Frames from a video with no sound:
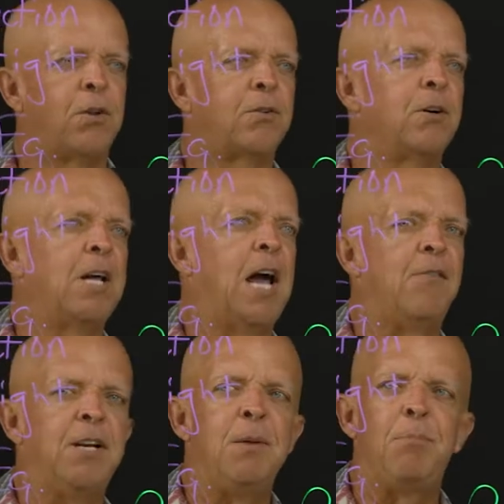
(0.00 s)
that's going to
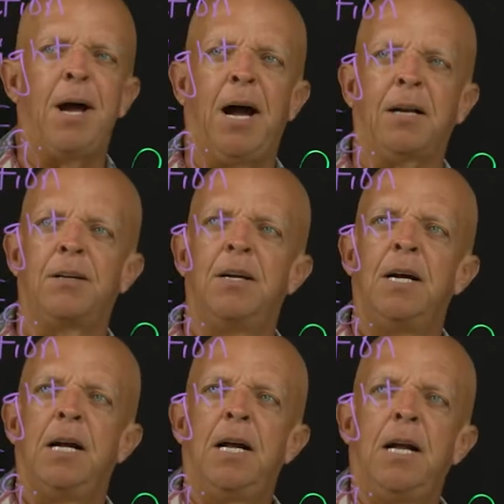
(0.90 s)
have an impact.
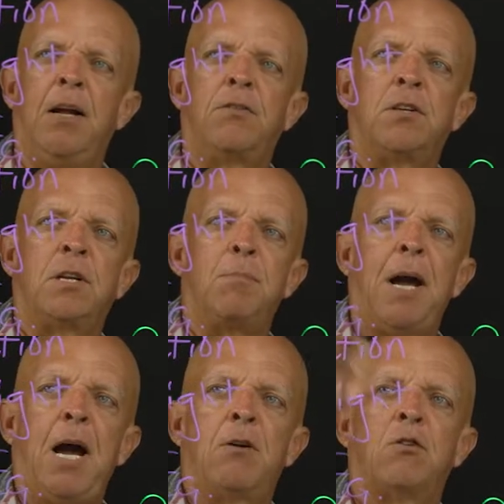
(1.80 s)
Is it
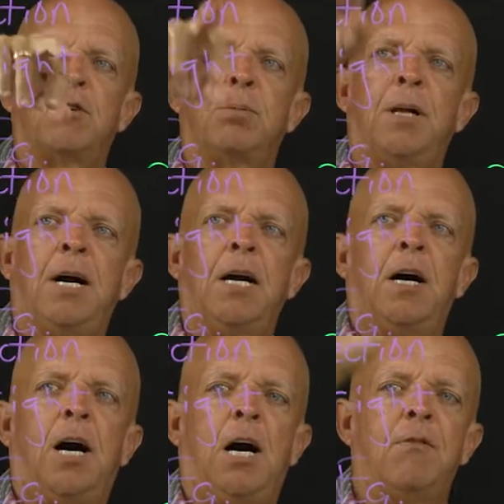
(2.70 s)
demand or supply?
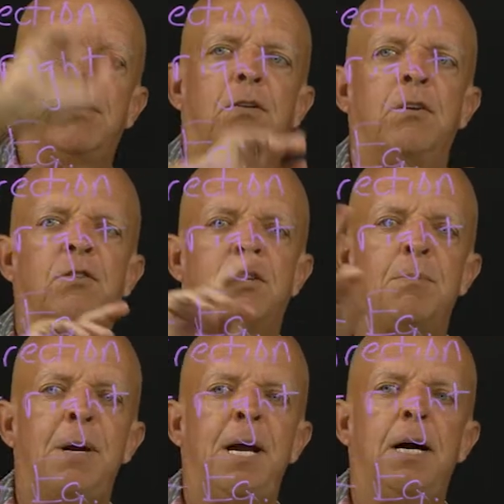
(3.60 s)
Obviously, it's a
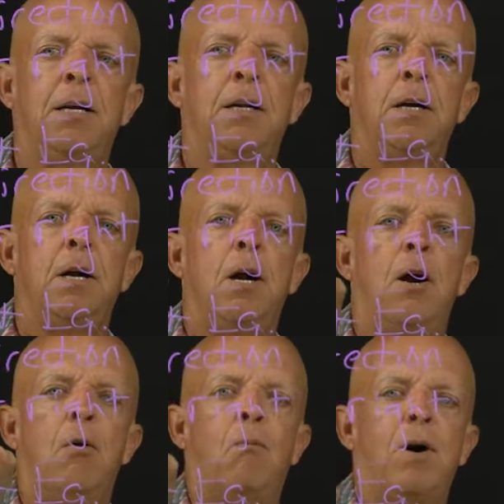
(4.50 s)
demand.
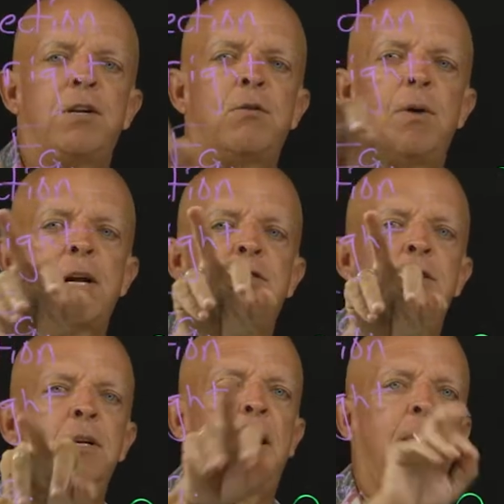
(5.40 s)
What
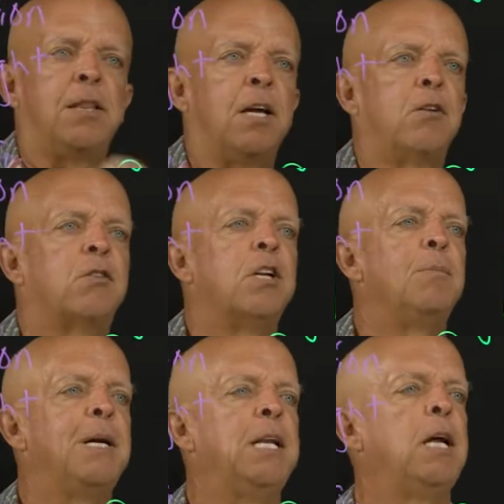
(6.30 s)
direction? I think it's going to
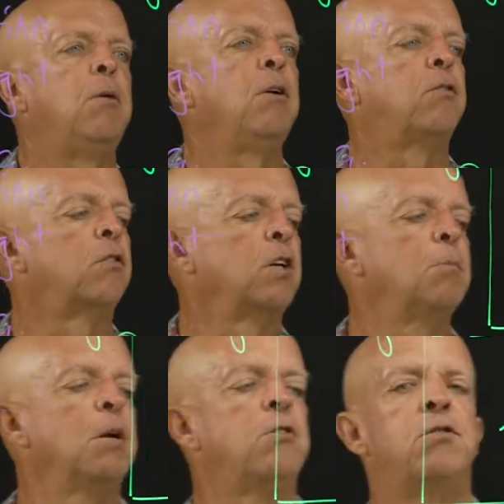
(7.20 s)
be an increase. It's going to
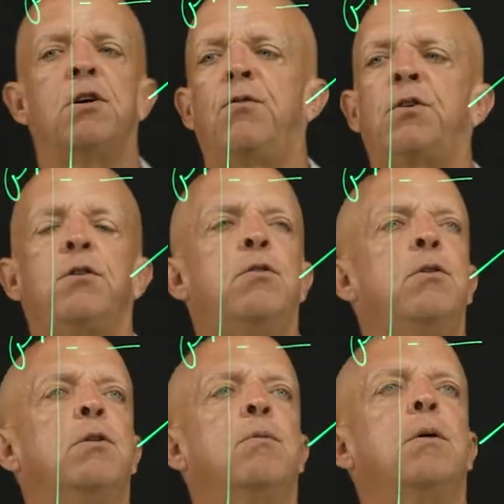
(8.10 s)
be a shift
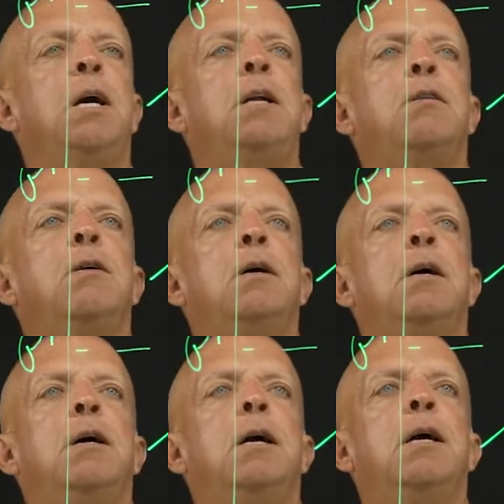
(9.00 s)
to the right.
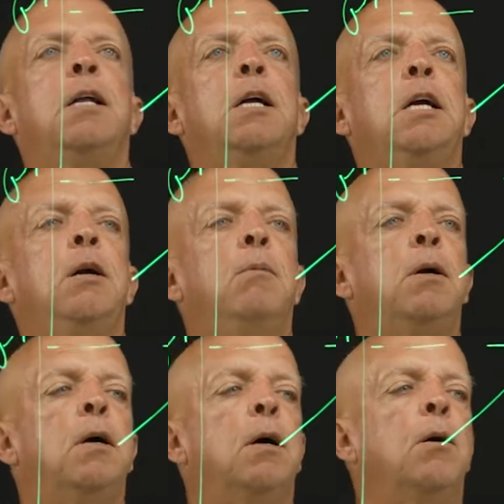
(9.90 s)
And here we
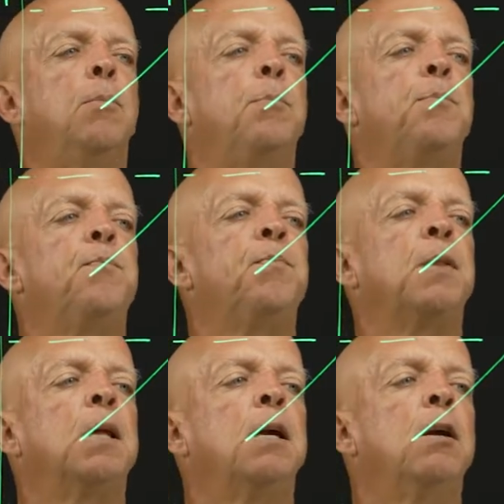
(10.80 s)
go.
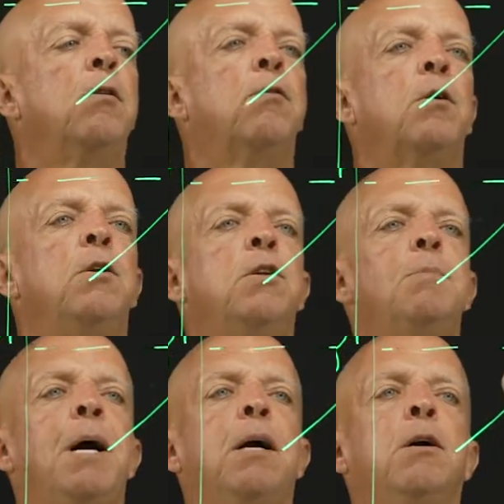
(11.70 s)
Here's our new
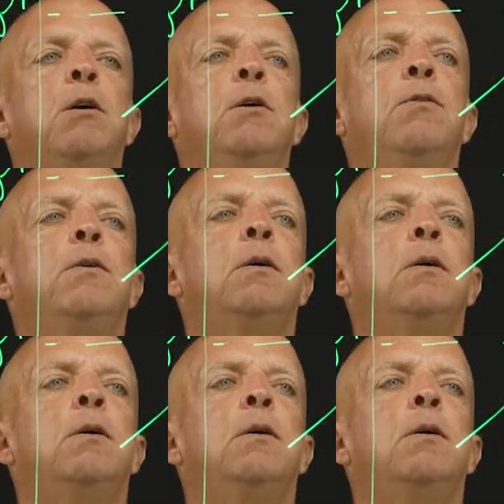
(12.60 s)
demand curve.